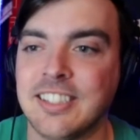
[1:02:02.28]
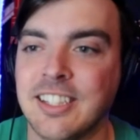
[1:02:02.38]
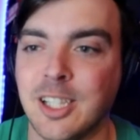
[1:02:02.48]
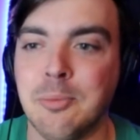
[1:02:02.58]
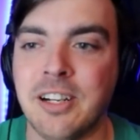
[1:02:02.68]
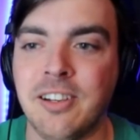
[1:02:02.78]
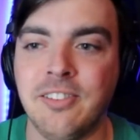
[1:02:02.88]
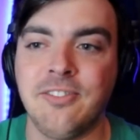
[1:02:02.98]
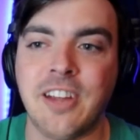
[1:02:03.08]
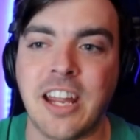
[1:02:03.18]
a little bit
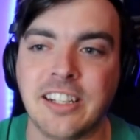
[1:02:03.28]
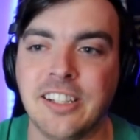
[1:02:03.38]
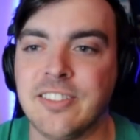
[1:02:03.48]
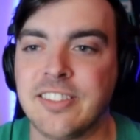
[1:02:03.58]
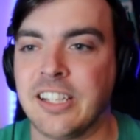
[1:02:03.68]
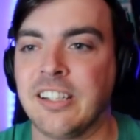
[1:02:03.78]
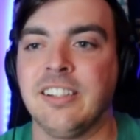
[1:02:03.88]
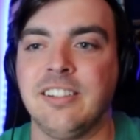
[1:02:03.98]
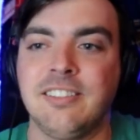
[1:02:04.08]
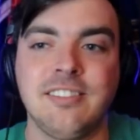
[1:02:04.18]
of fake news there
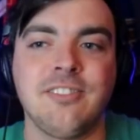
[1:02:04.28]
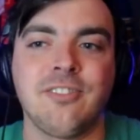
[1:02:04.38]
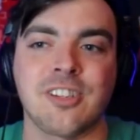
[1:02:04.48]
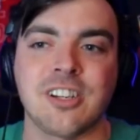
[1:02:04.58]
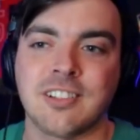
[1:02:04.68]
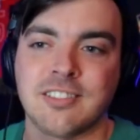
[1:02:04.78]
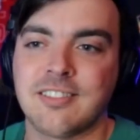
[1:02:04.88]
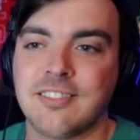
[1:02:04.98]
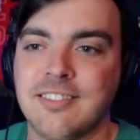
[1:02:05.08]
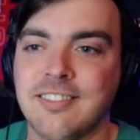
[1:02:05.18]
for our
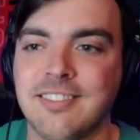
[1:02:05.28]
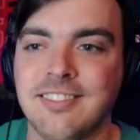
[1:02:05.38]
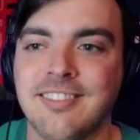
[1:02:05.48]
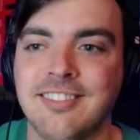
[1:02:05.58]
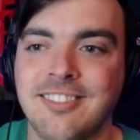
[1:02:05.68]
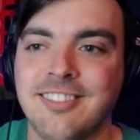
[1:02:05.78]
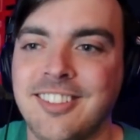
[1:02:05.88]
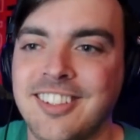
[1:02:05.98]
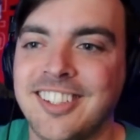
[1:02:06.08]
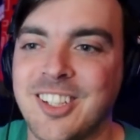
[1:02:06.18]

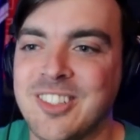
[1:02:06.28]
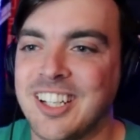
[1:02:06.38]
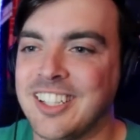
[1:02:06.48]
Utah.